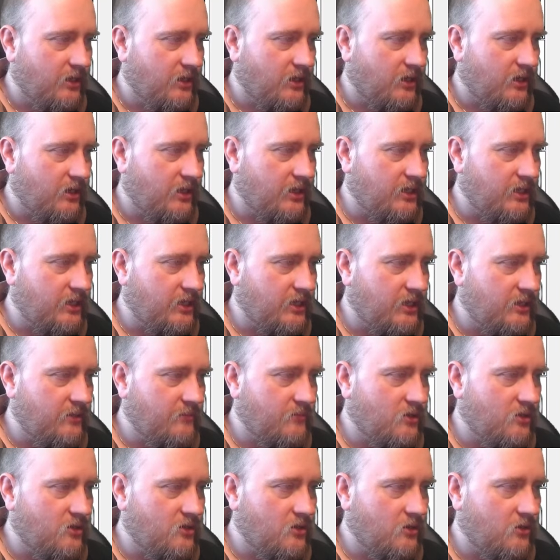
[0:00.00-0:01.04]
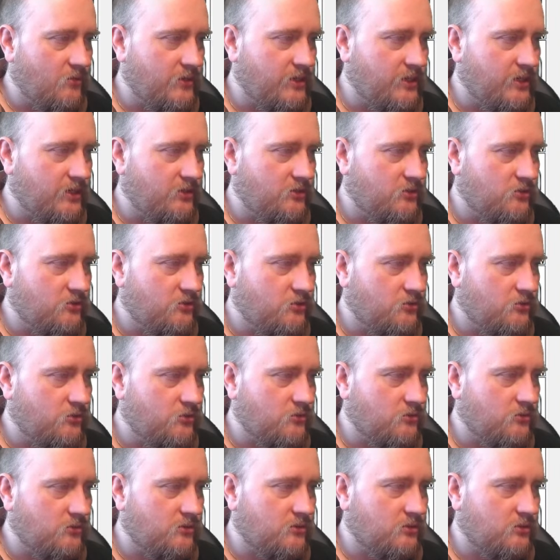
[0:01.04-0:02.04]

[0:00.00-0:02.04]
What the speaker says: I am going to